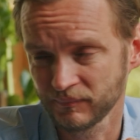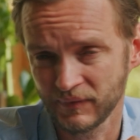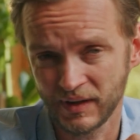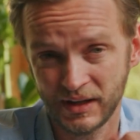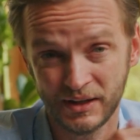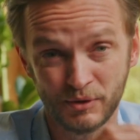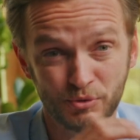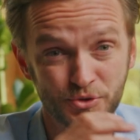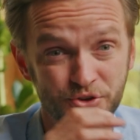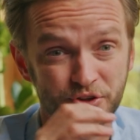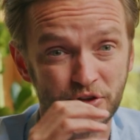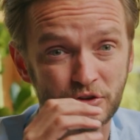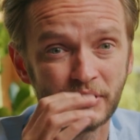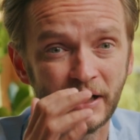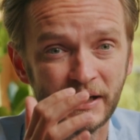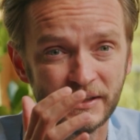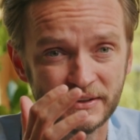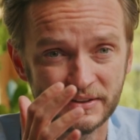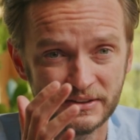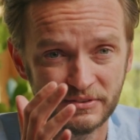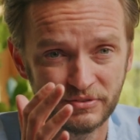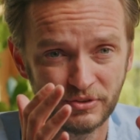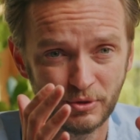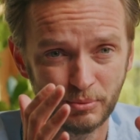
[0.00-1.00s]
It was
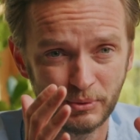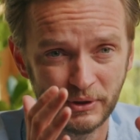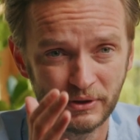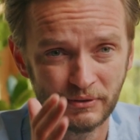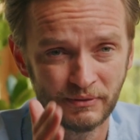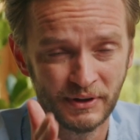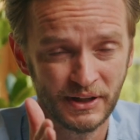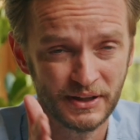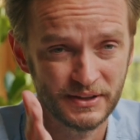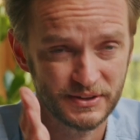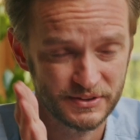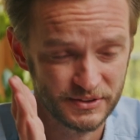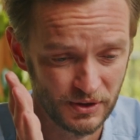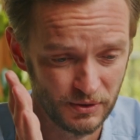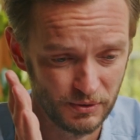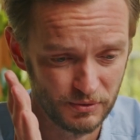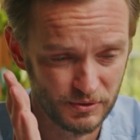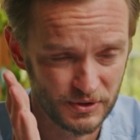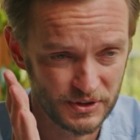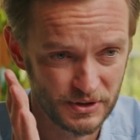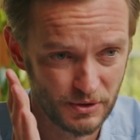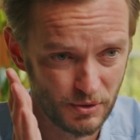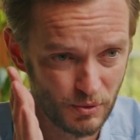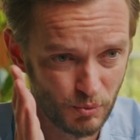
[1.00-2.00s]
crazy for me, right? So
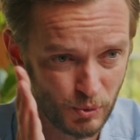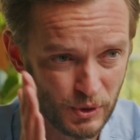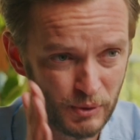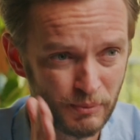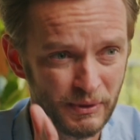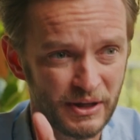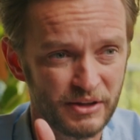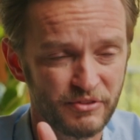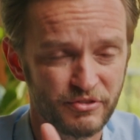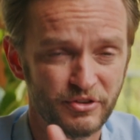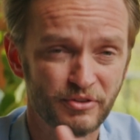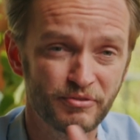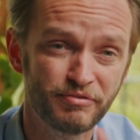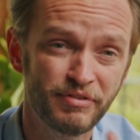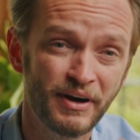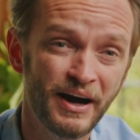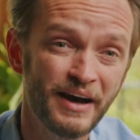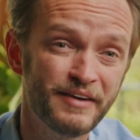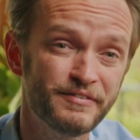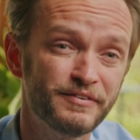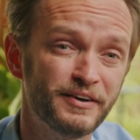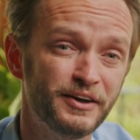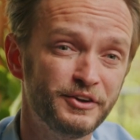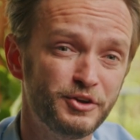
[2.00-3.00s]
we went from
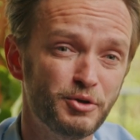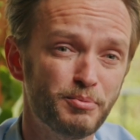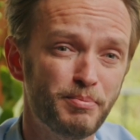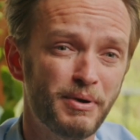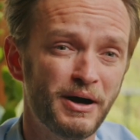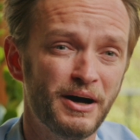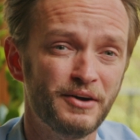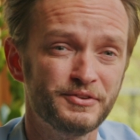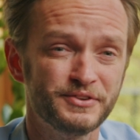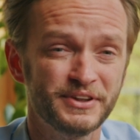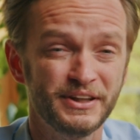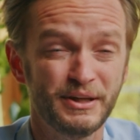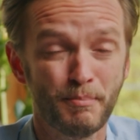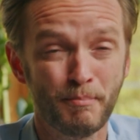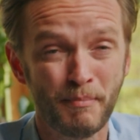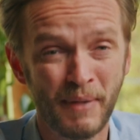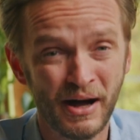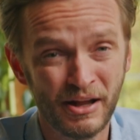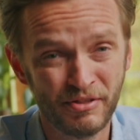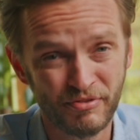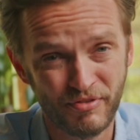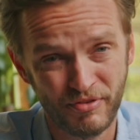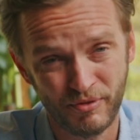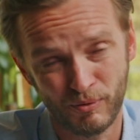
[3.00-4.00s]
£500 and a
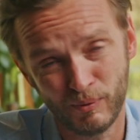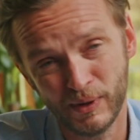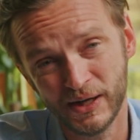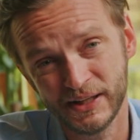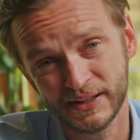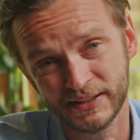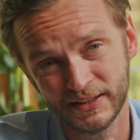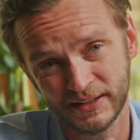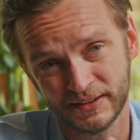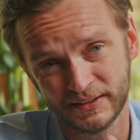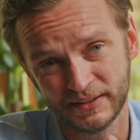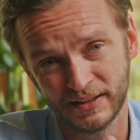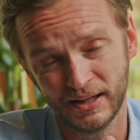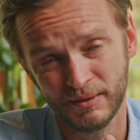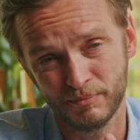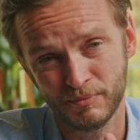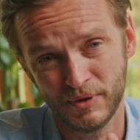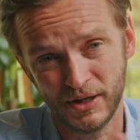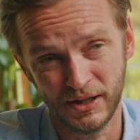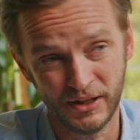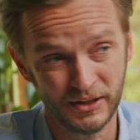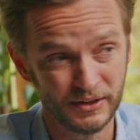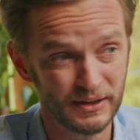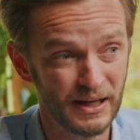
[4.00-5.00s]
month waiting
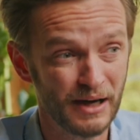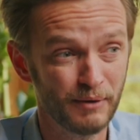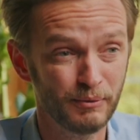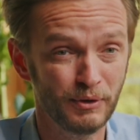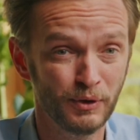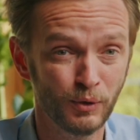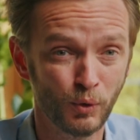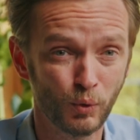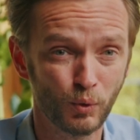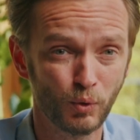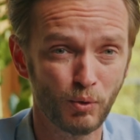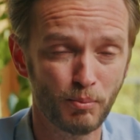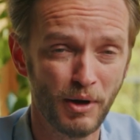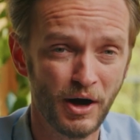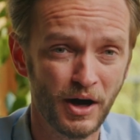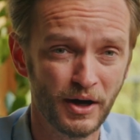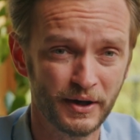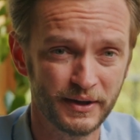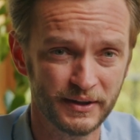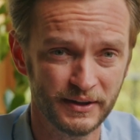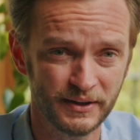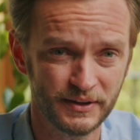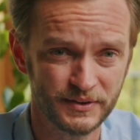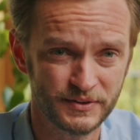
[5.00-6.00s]
time in our local
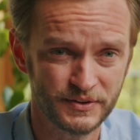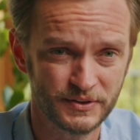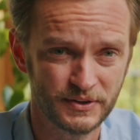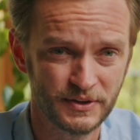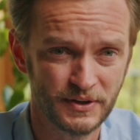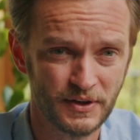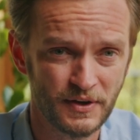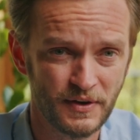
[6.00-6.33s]
market